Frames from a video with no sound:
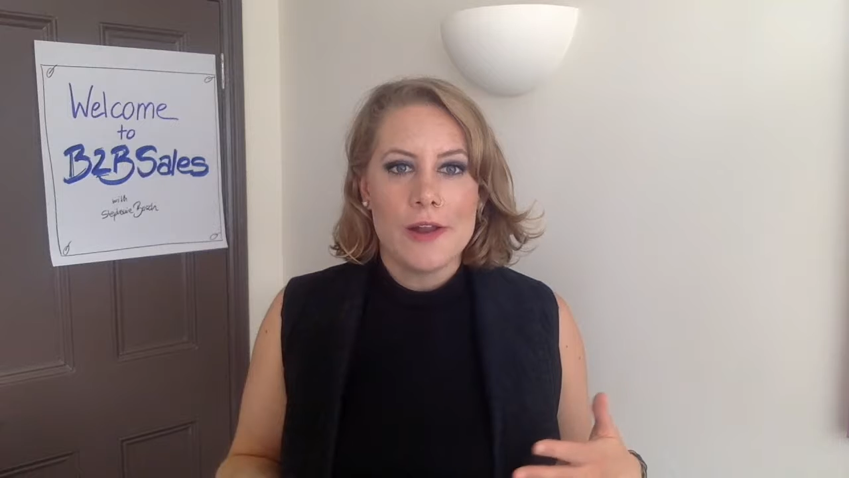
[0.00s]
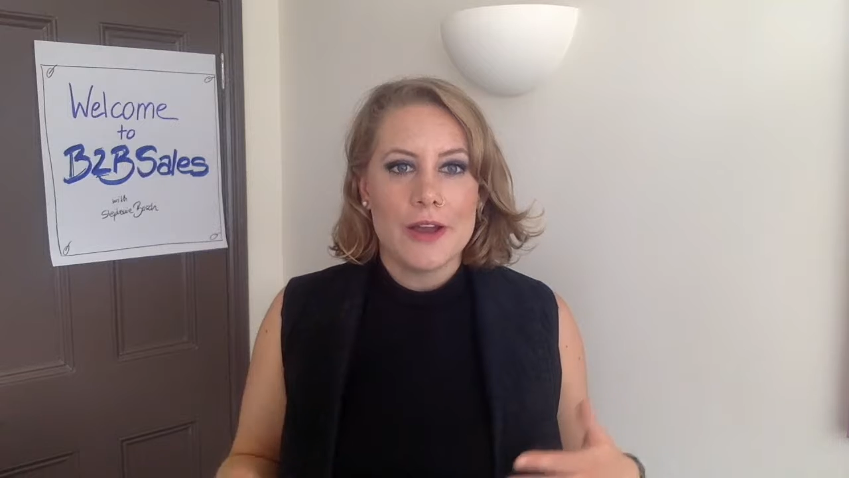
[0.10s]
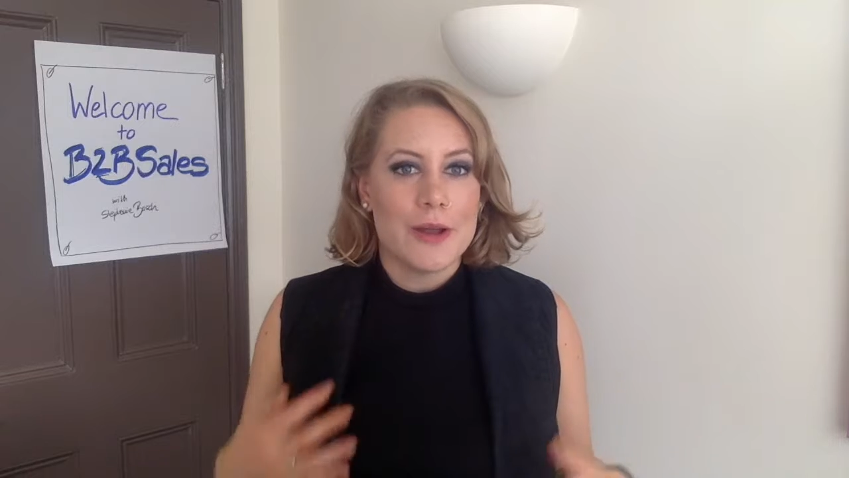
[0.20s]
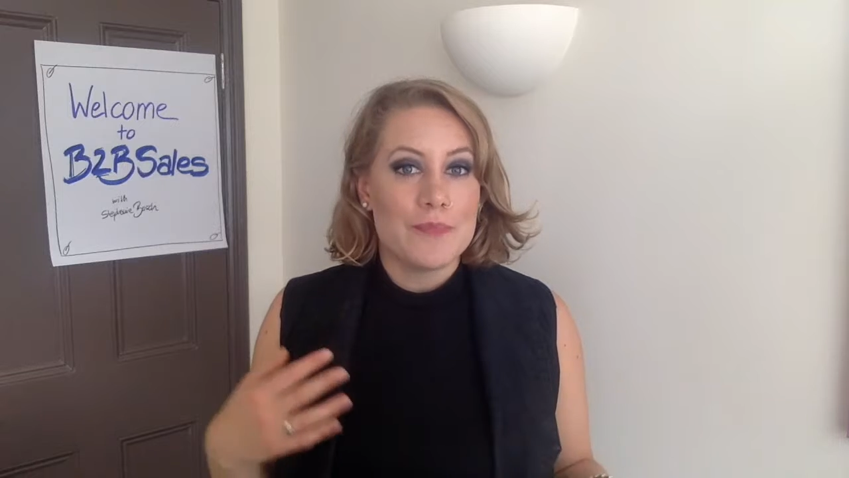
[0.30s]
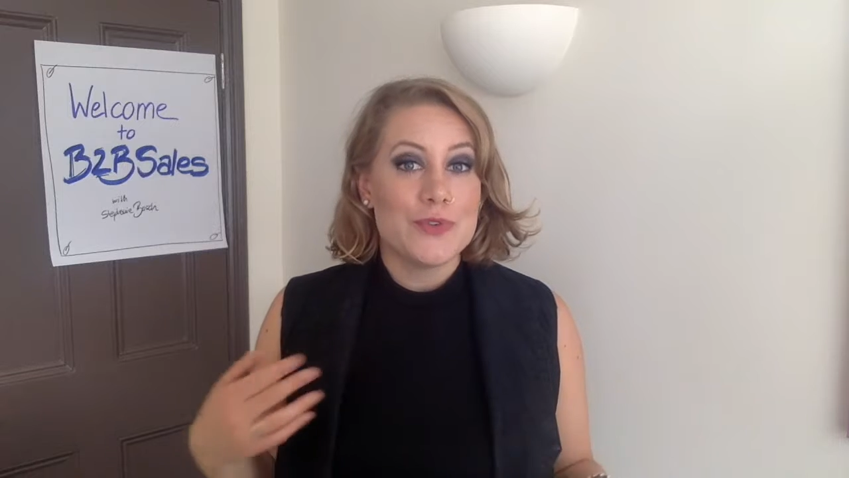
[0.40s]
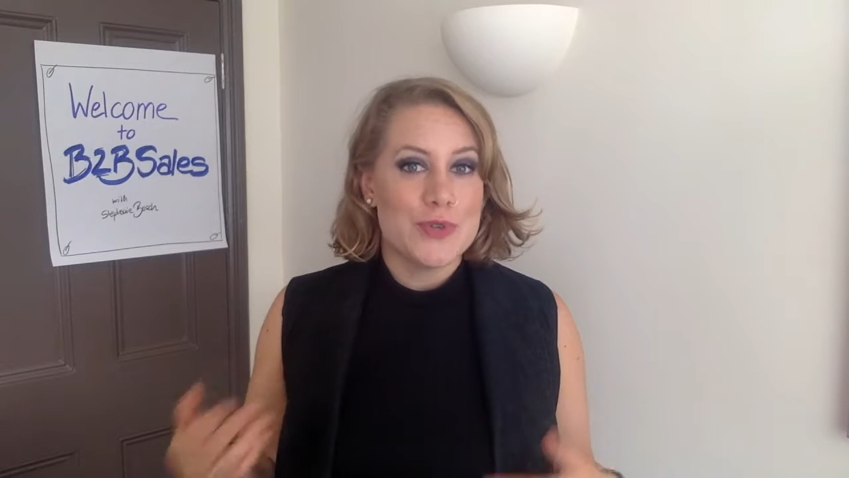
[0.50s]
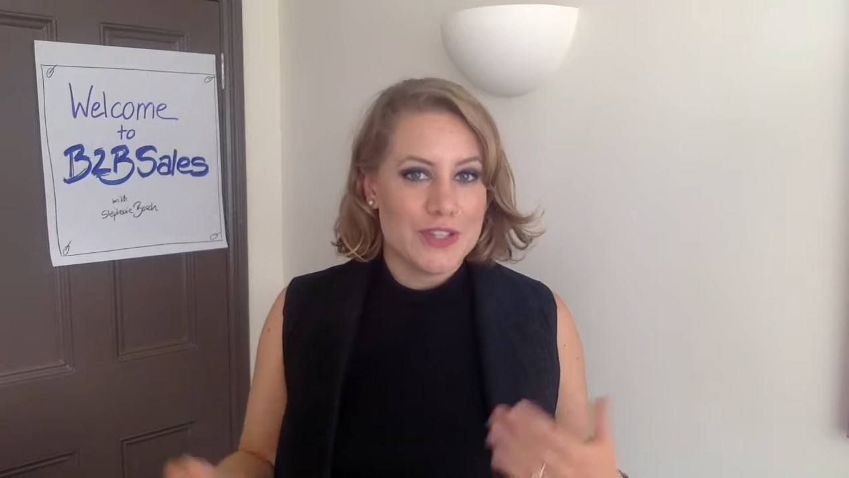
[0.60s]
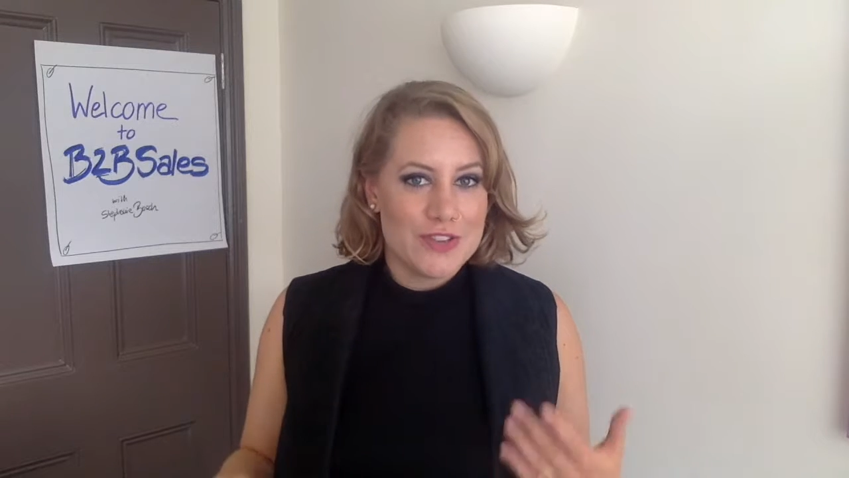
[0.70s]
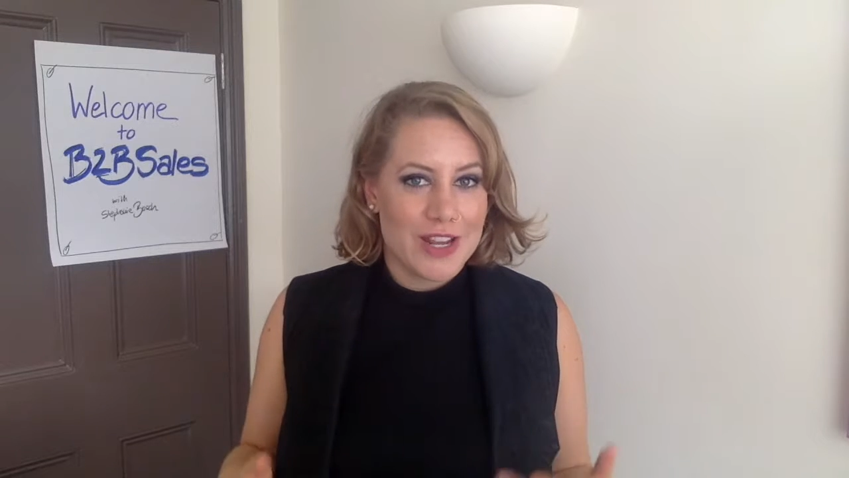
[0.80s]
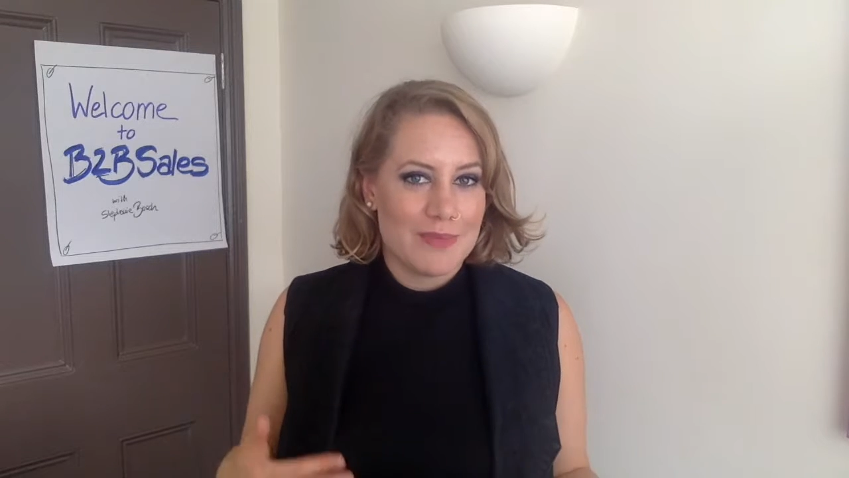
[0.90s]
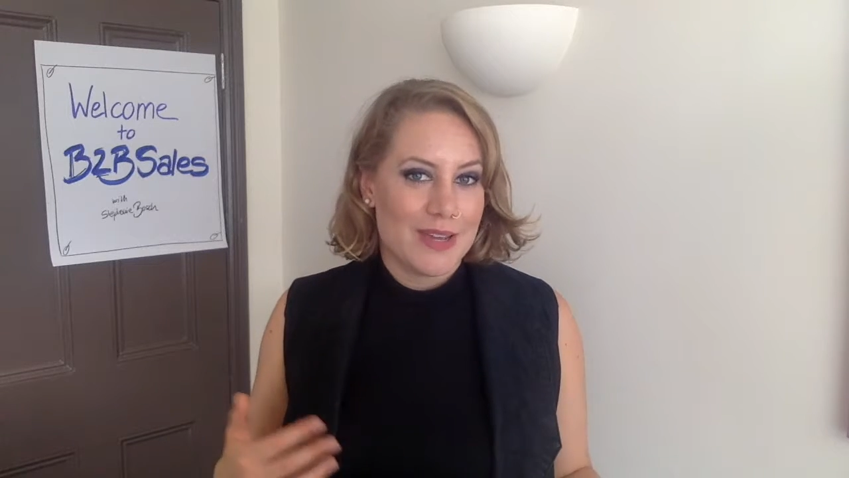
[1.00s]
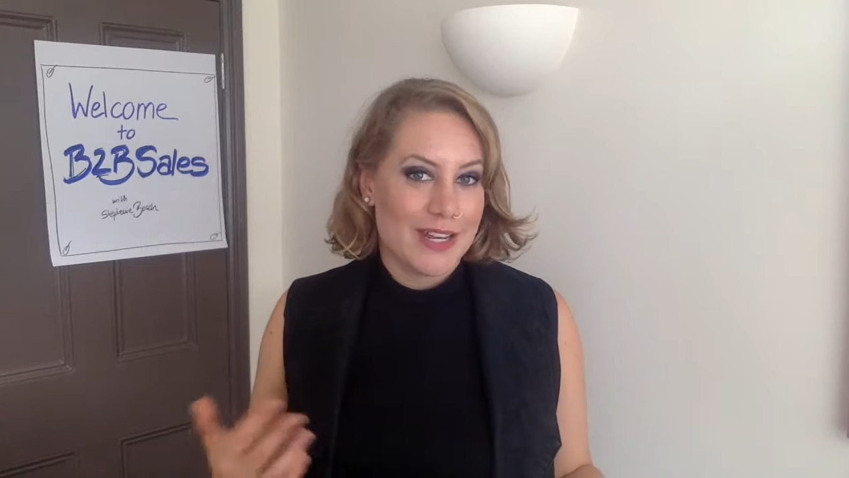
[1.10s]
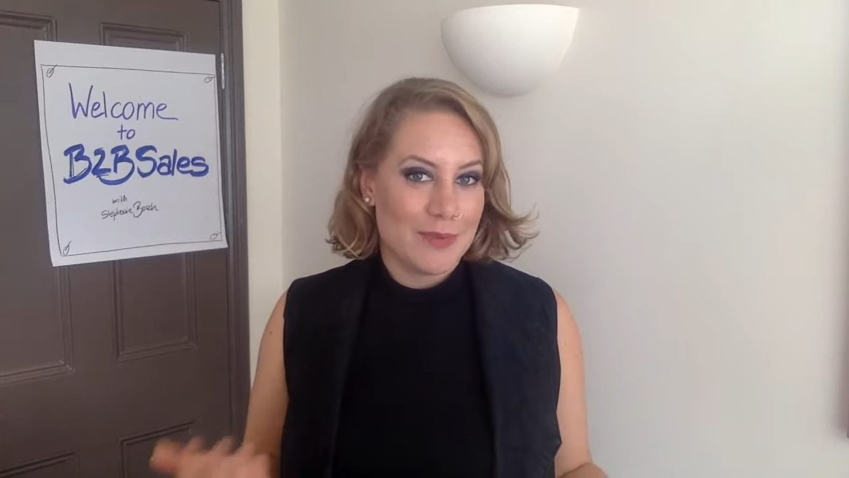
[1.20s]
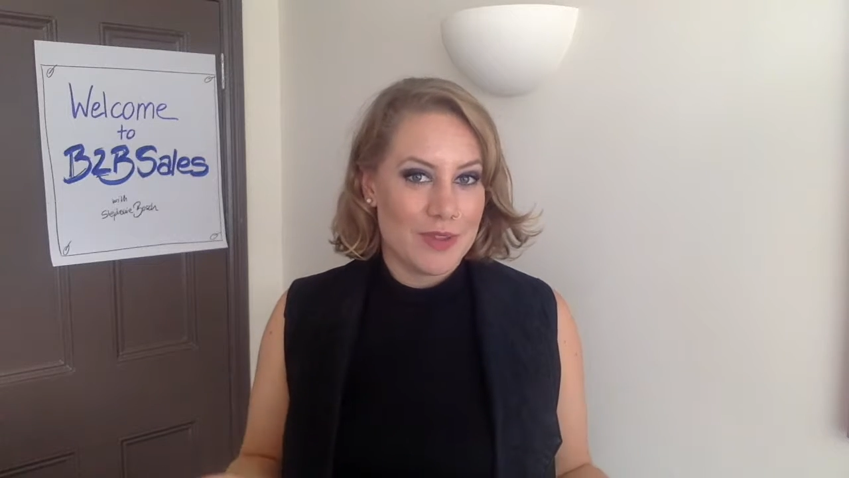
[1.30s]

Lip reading: do interact mainly